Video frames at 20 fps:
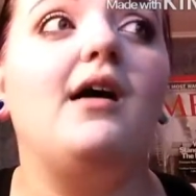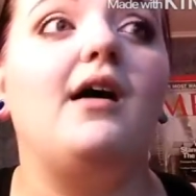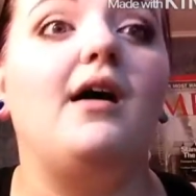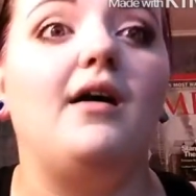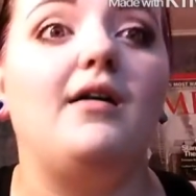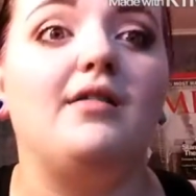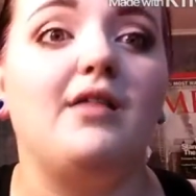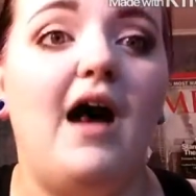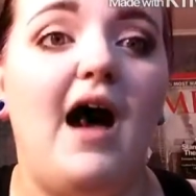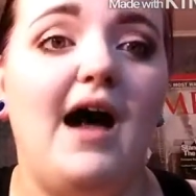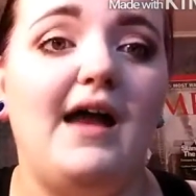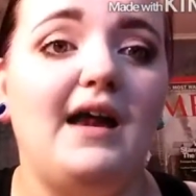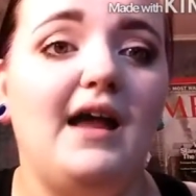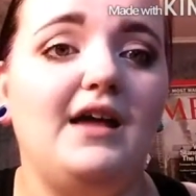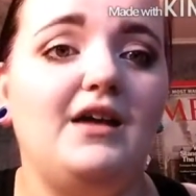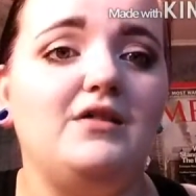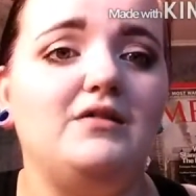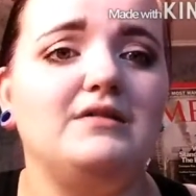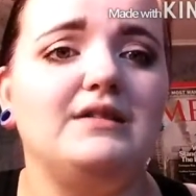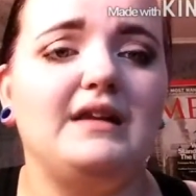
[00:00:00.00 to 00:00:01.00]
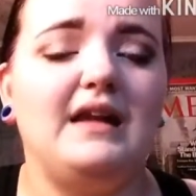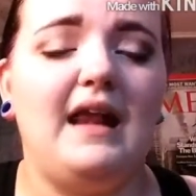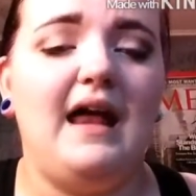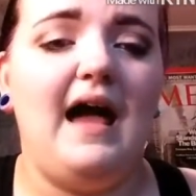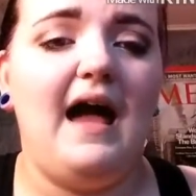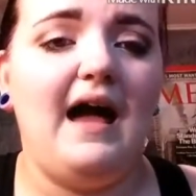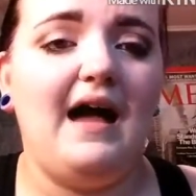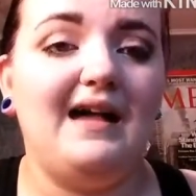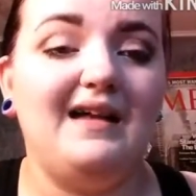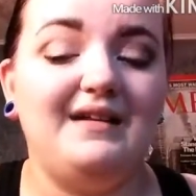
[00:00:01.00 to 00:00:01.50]
a lot, I use it
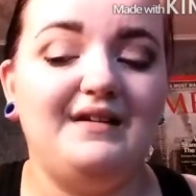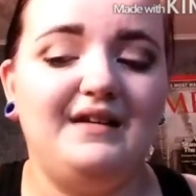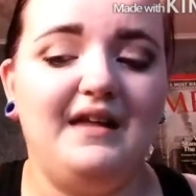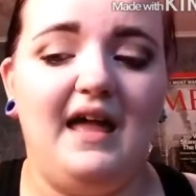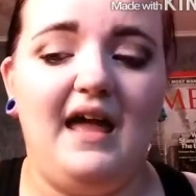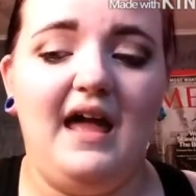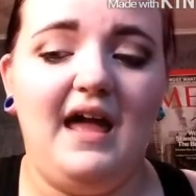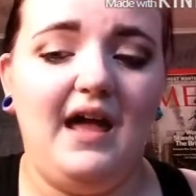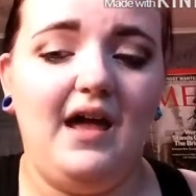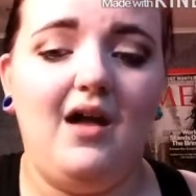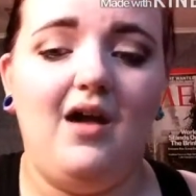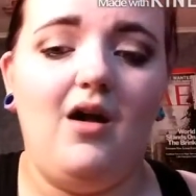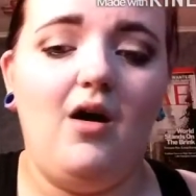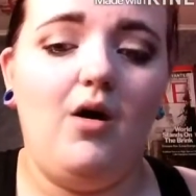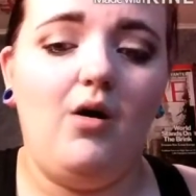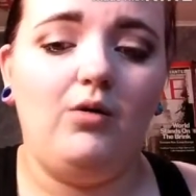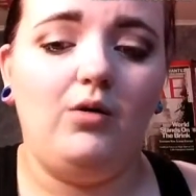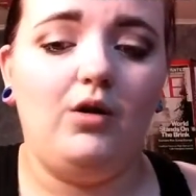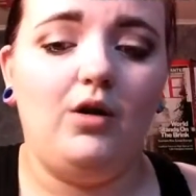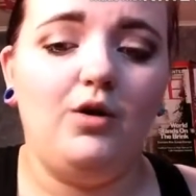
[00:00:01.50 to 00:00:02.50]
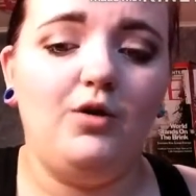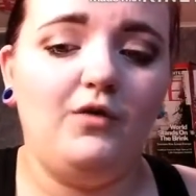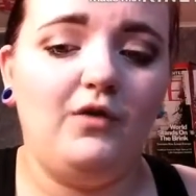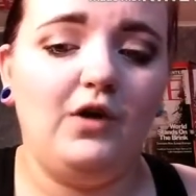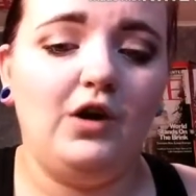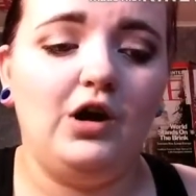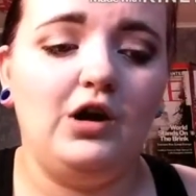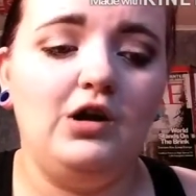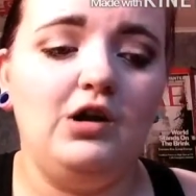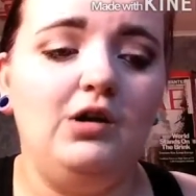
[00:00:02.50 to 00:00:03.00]
as a all
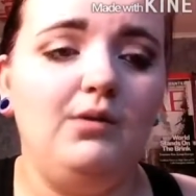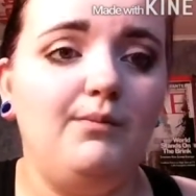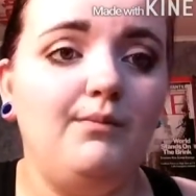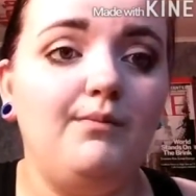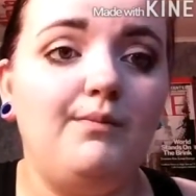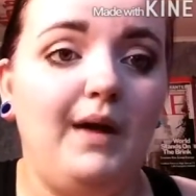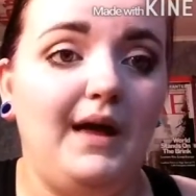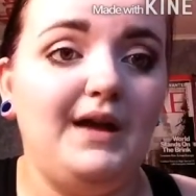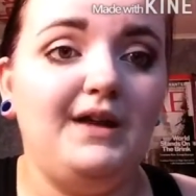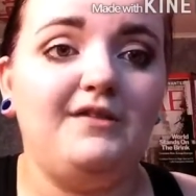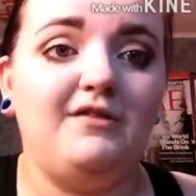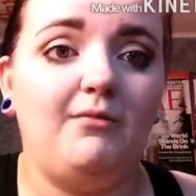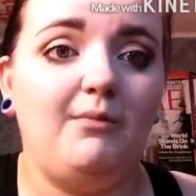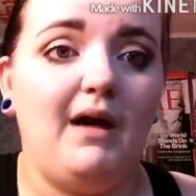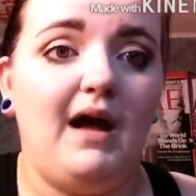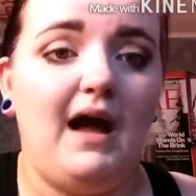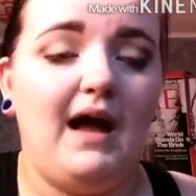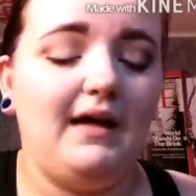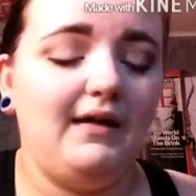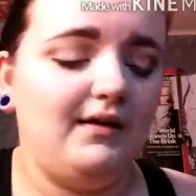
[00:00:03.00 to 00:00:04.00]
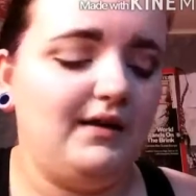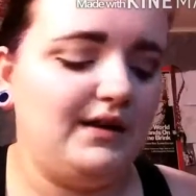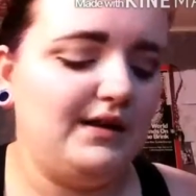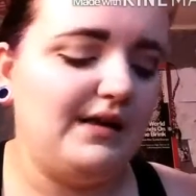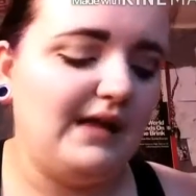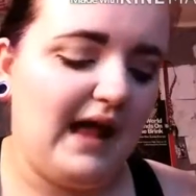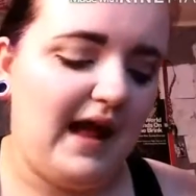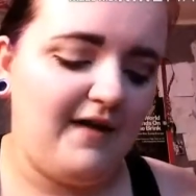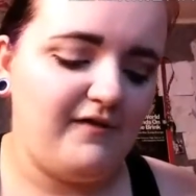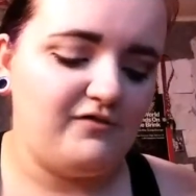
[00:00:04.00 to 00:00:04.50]
over base for my
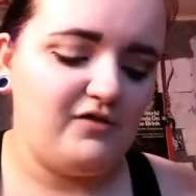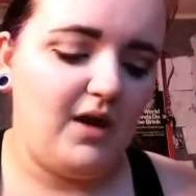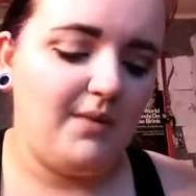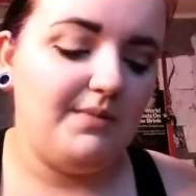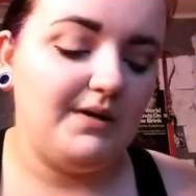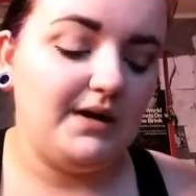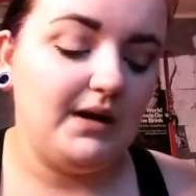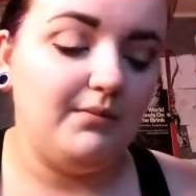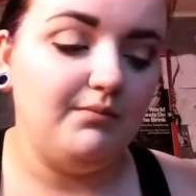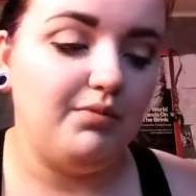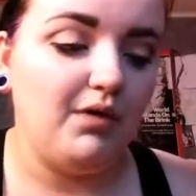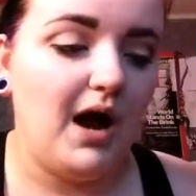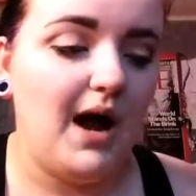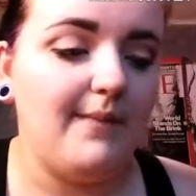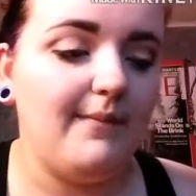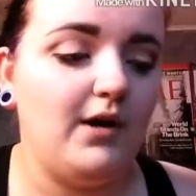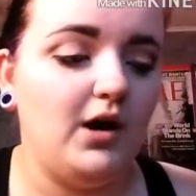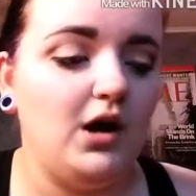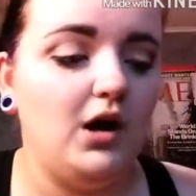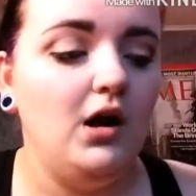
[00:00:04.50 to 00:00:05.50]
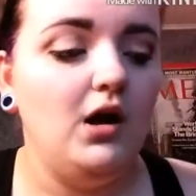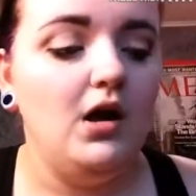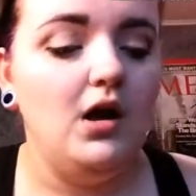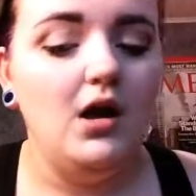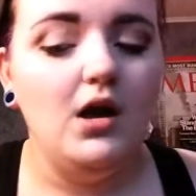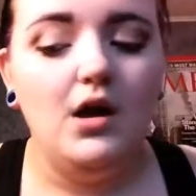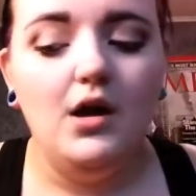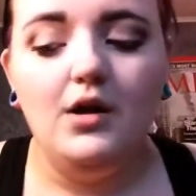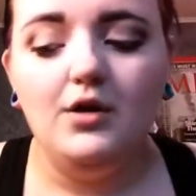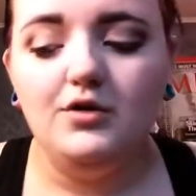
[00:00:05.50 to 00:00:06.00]
eyelids after I put on primer
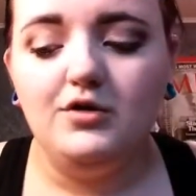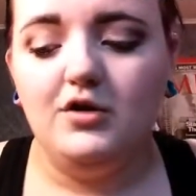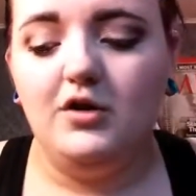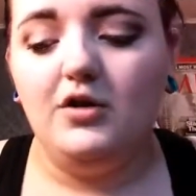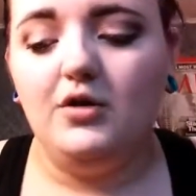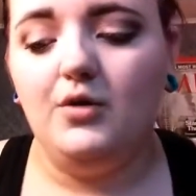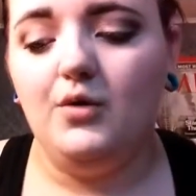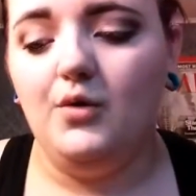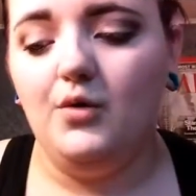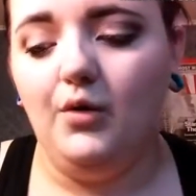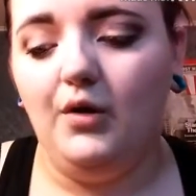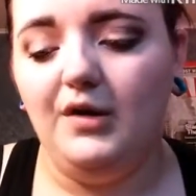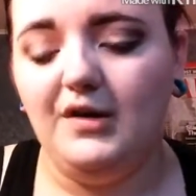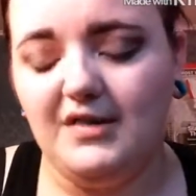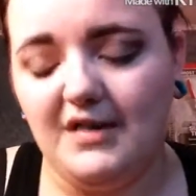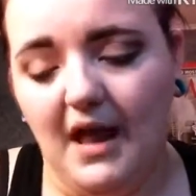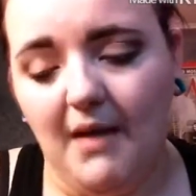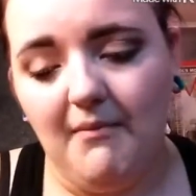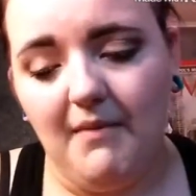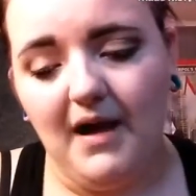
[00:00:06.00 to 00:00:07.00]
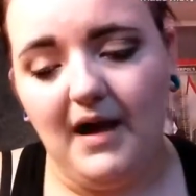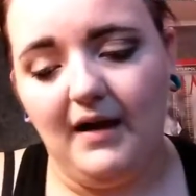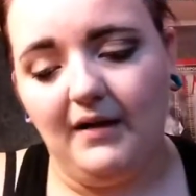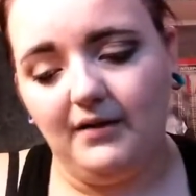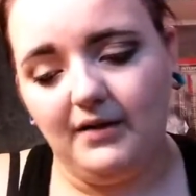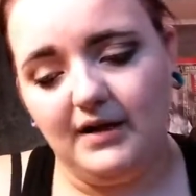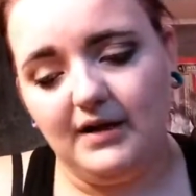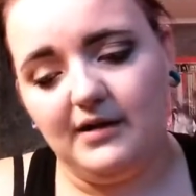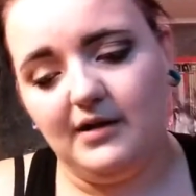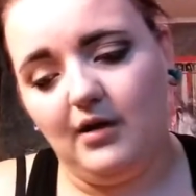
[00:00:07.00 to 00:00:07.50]
to set my
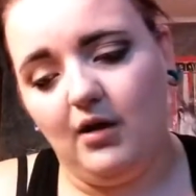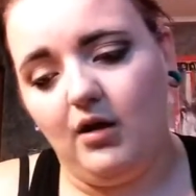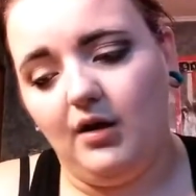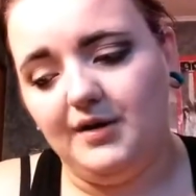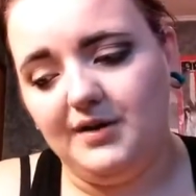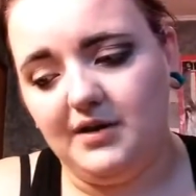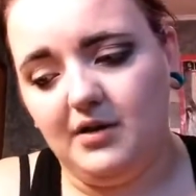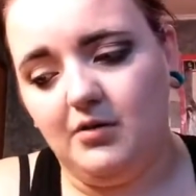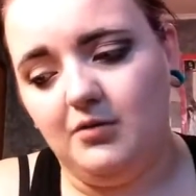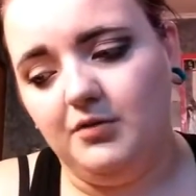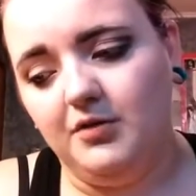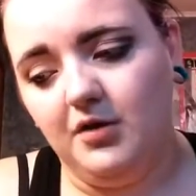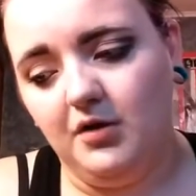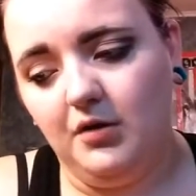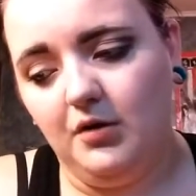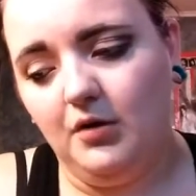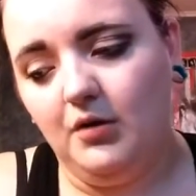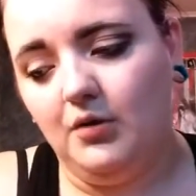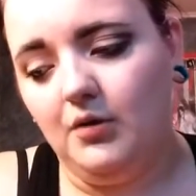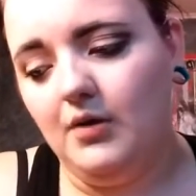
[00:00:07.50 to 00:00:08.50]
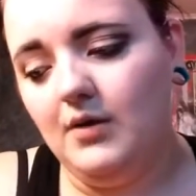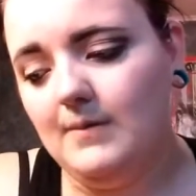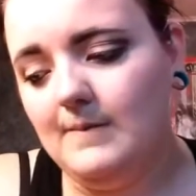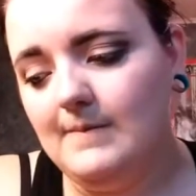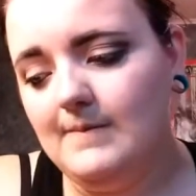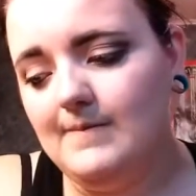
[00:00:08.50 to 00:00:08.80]
eyelids, also to